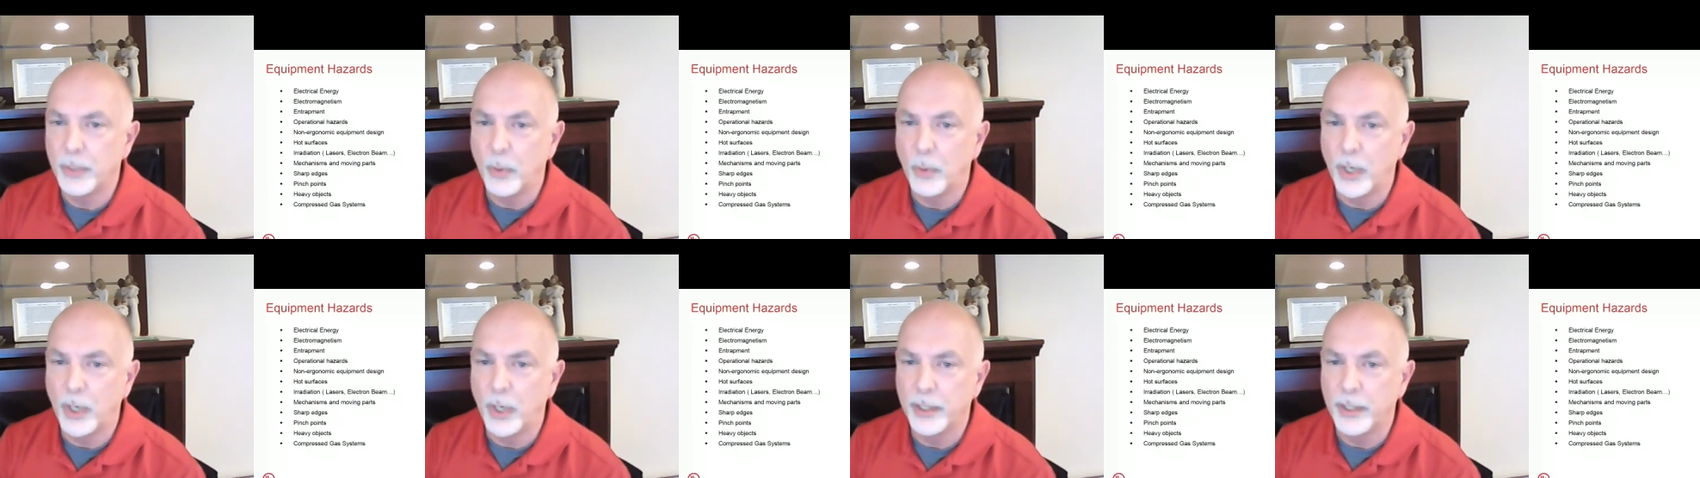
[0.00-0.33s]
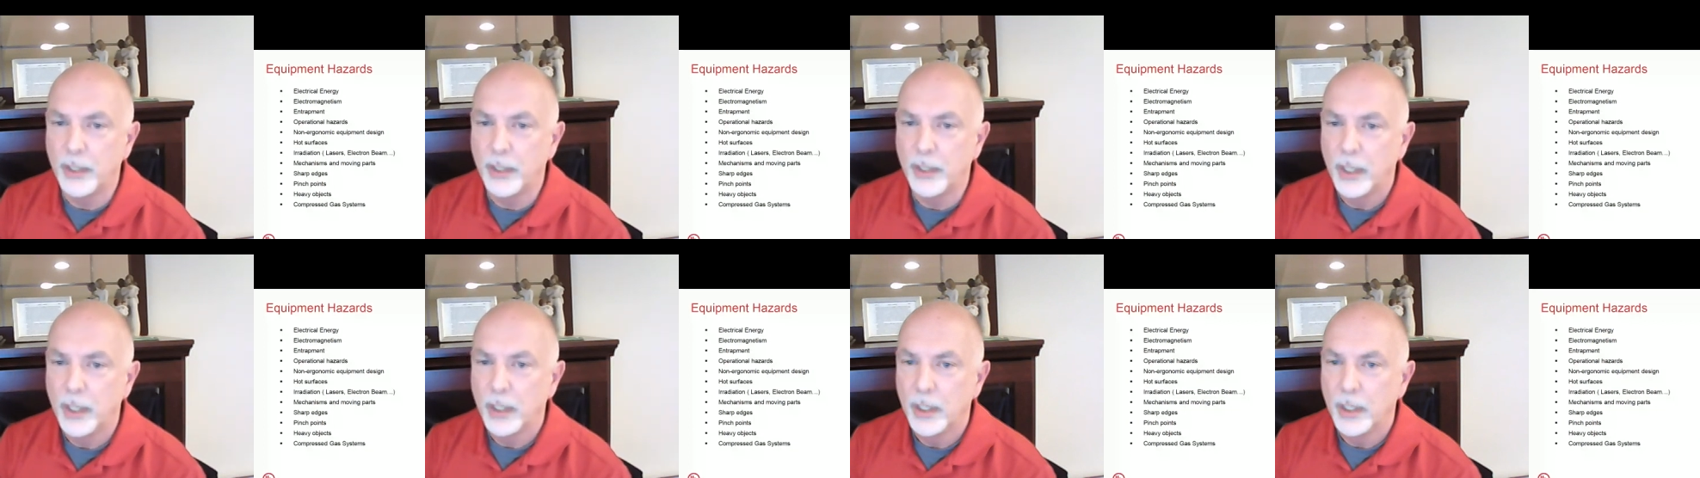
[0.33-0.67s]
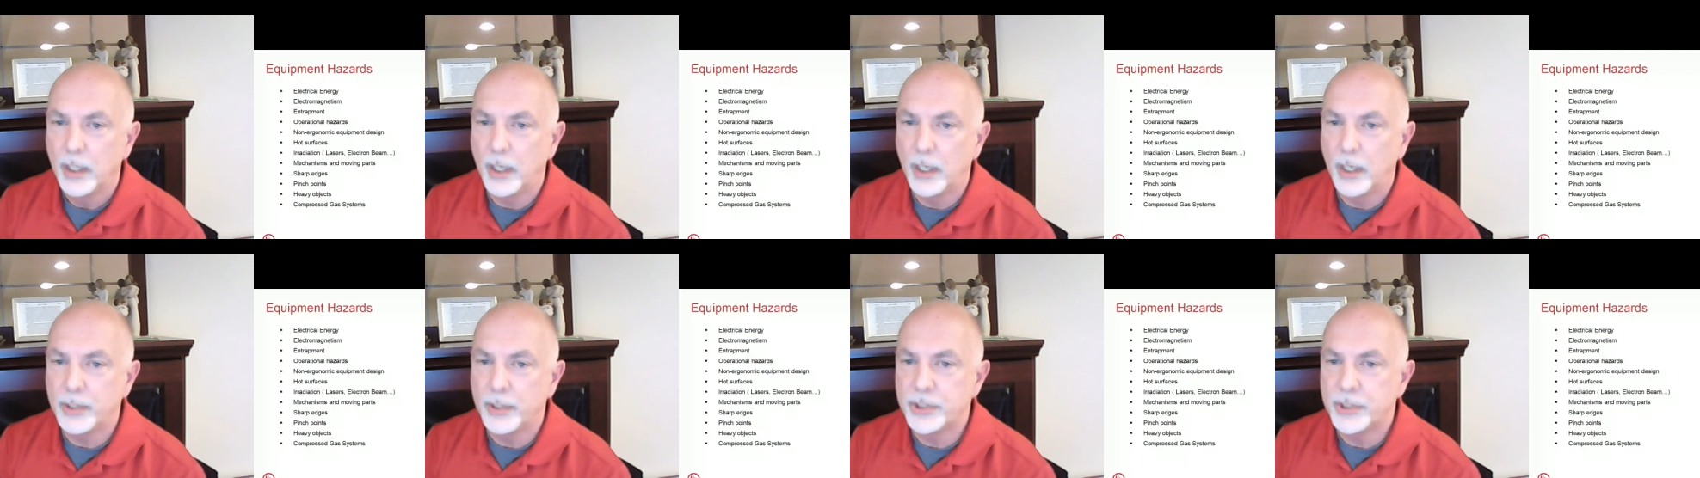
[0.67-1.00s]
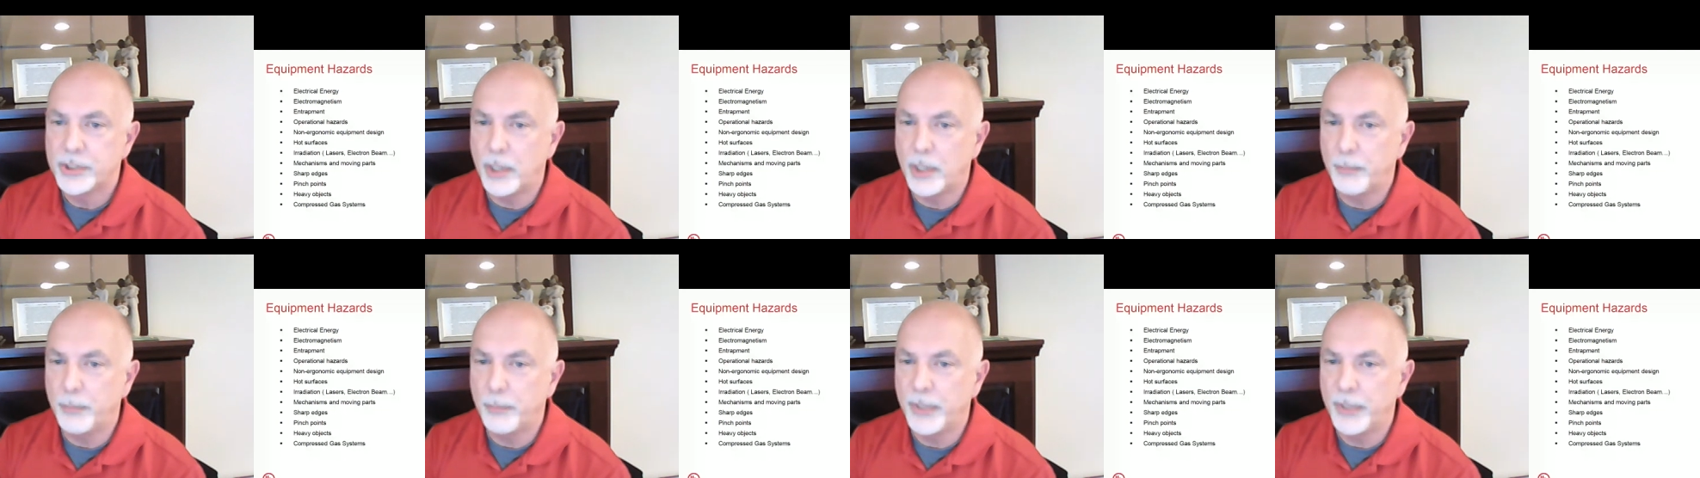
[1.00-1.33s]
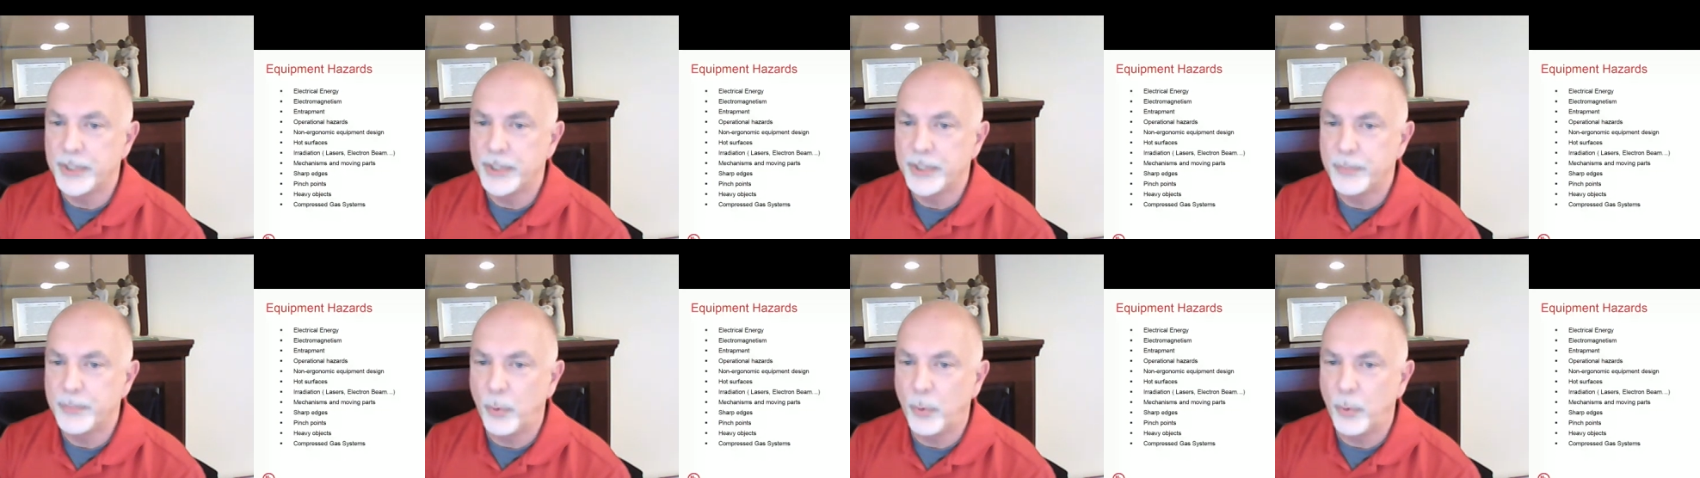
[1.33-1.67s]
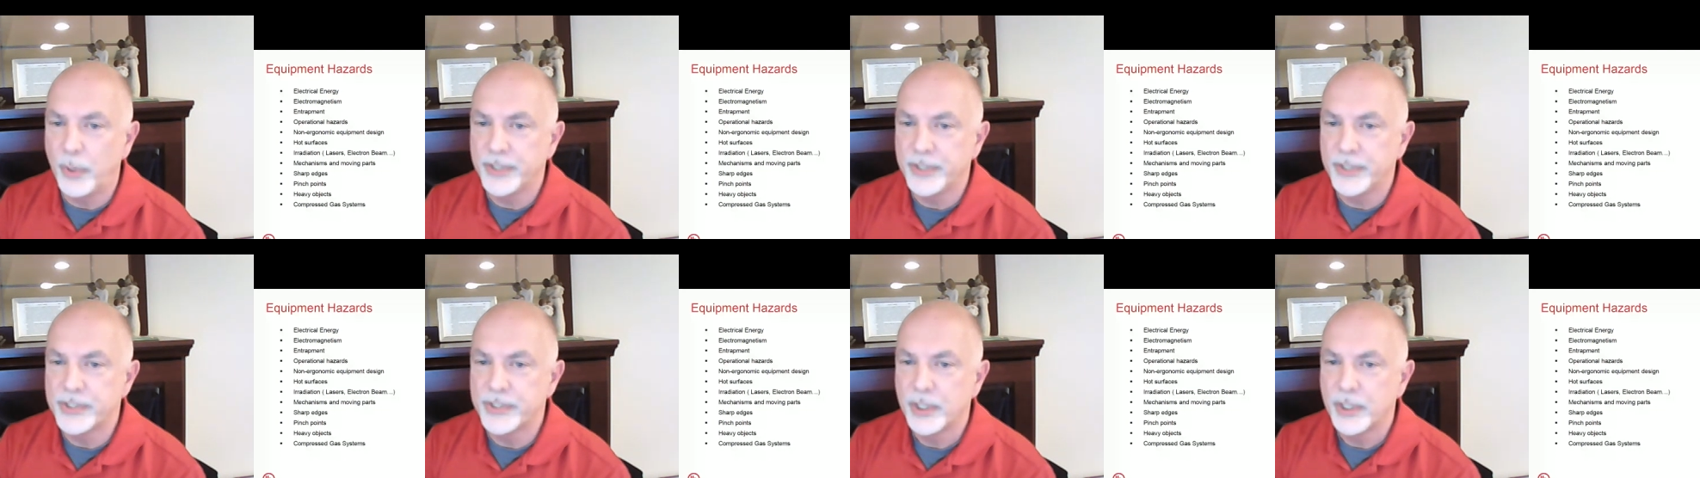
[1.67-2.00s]
one. Sharp pinch
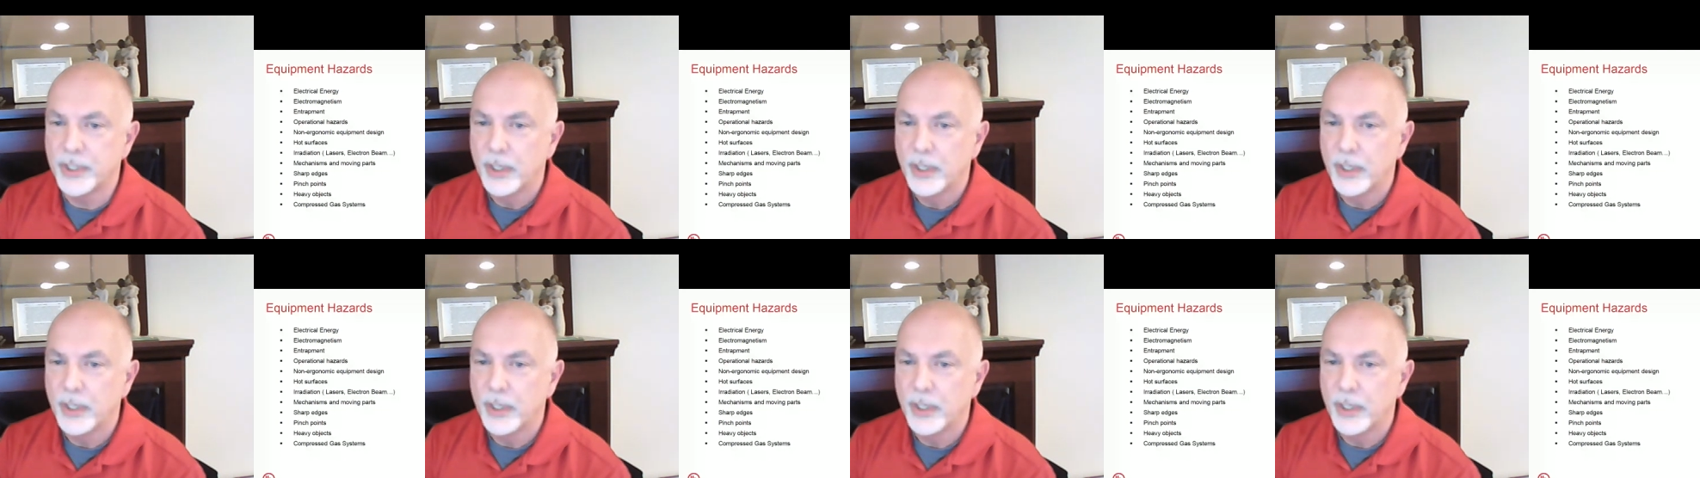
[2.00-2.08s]
points,